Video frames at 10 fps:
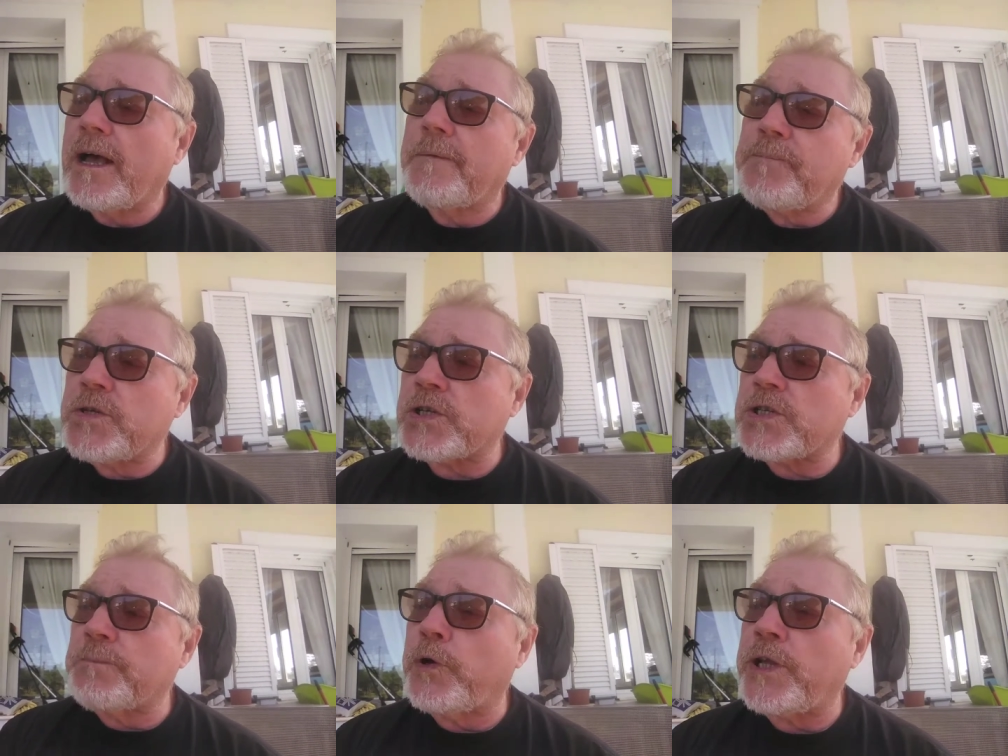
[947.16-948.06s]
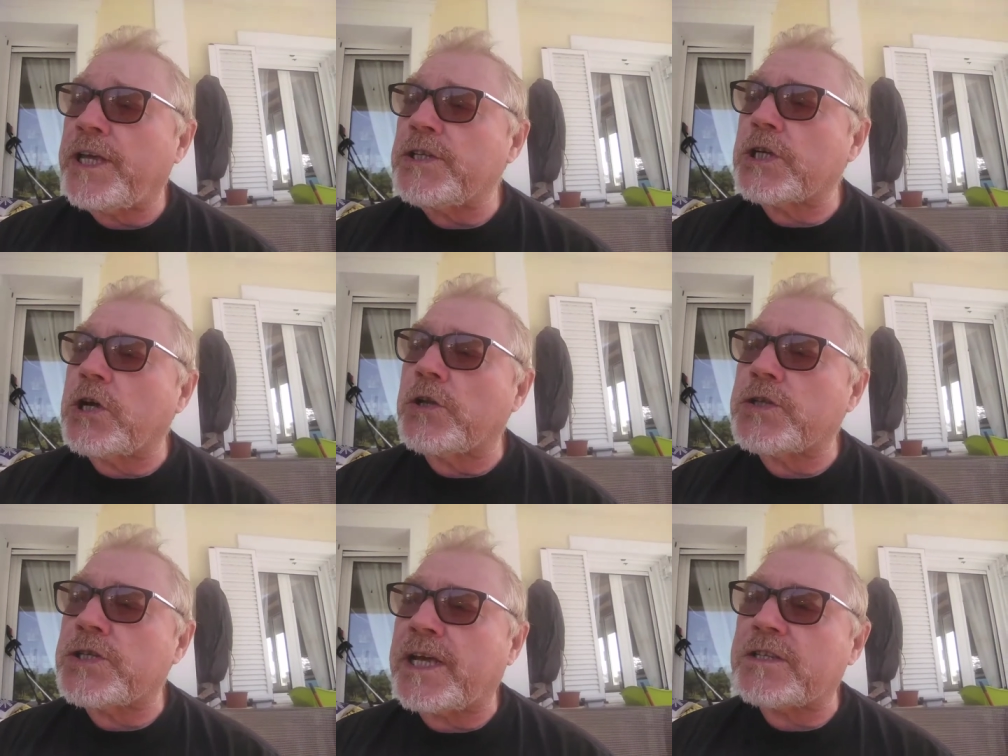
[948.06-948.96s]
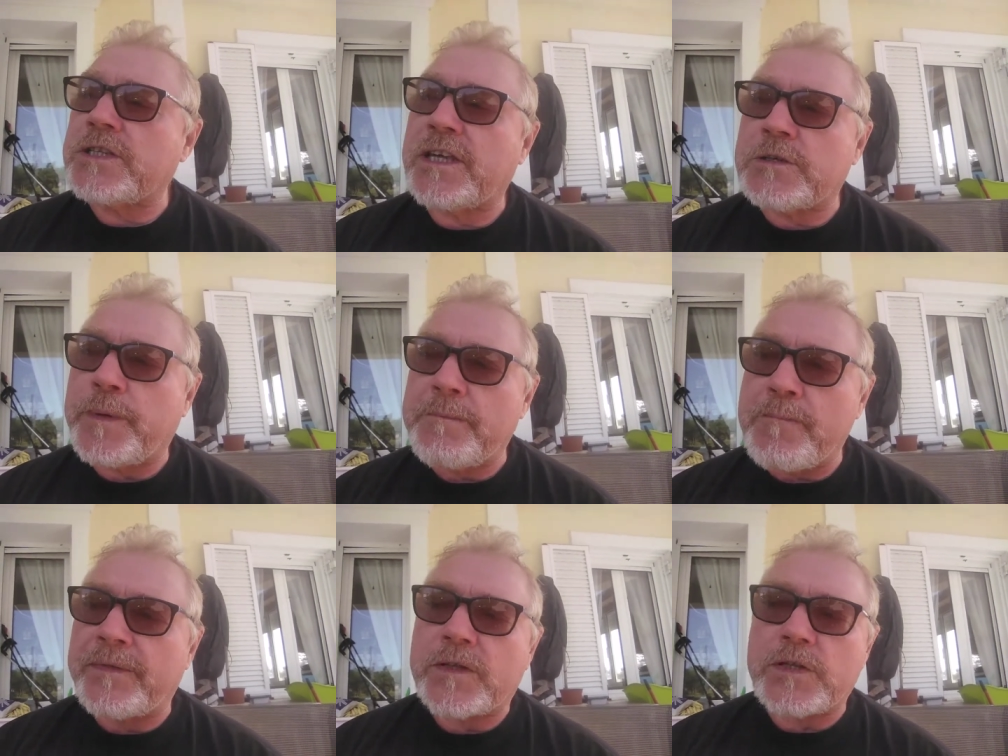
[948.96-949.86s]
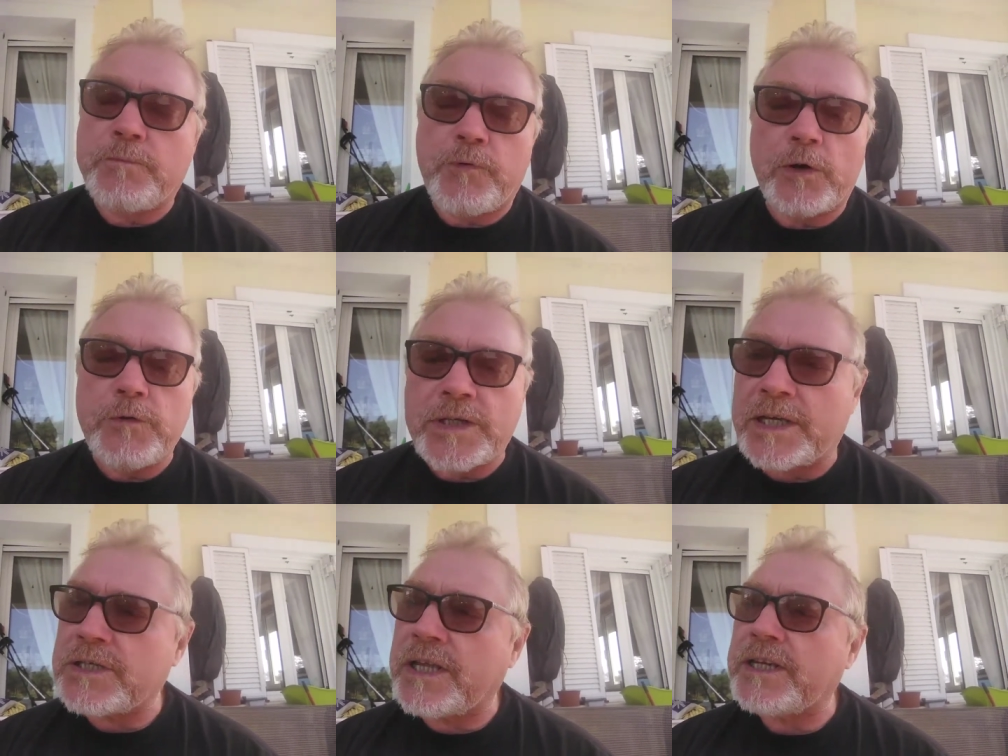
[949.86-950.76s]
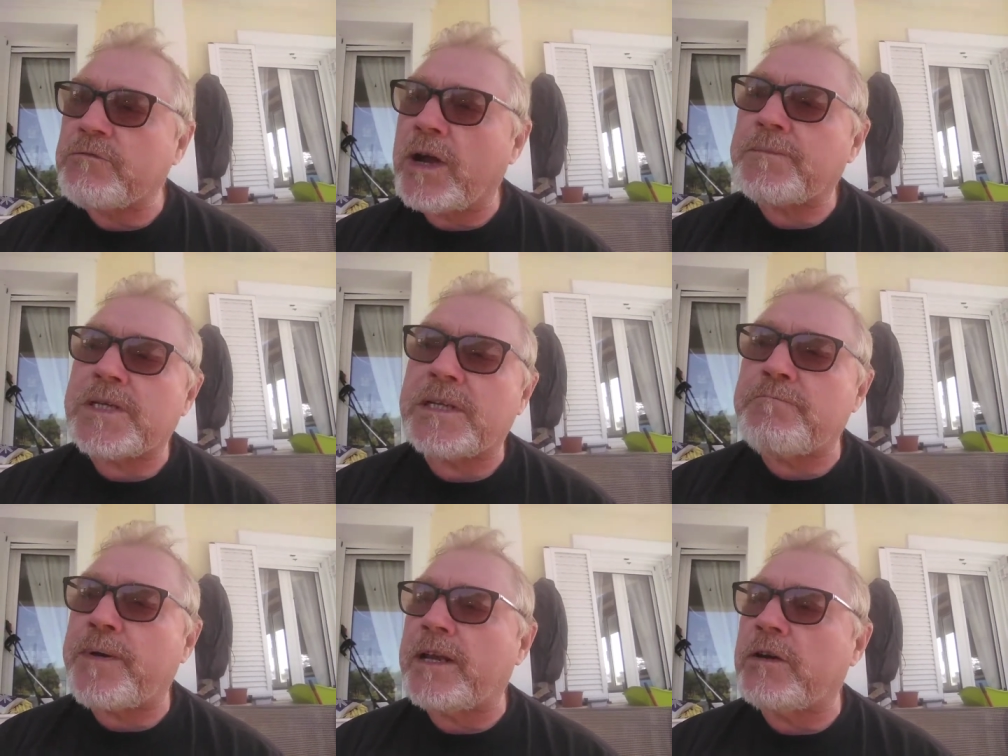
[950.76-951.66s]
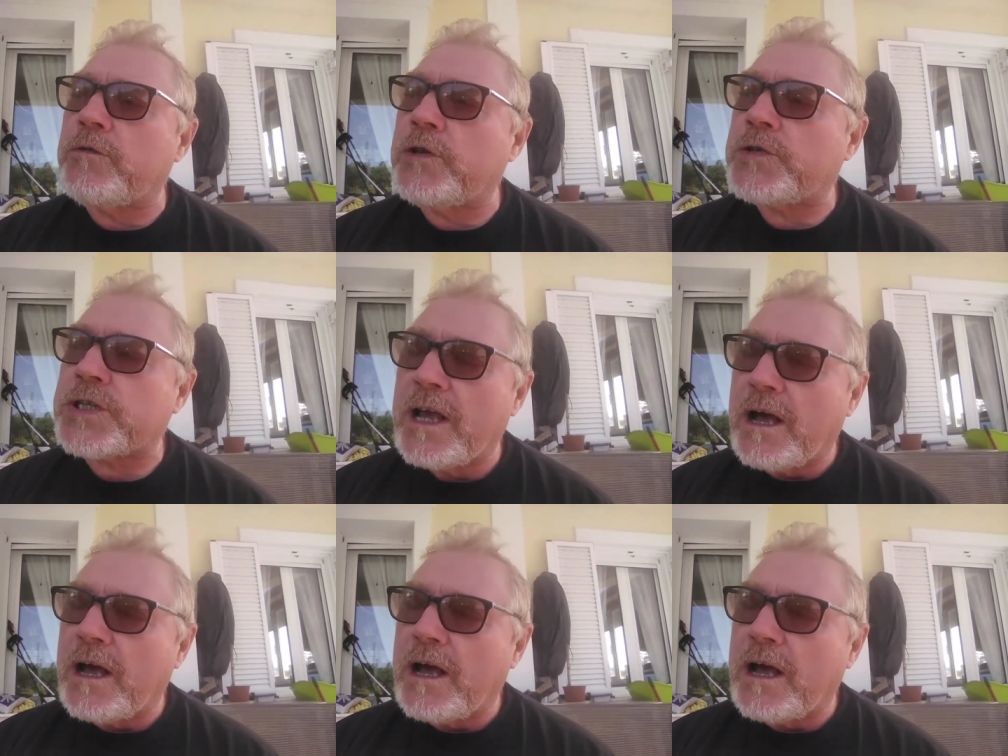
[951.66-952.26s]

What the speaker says: Just to put it into context, there's been months of protests that erupted in Belarus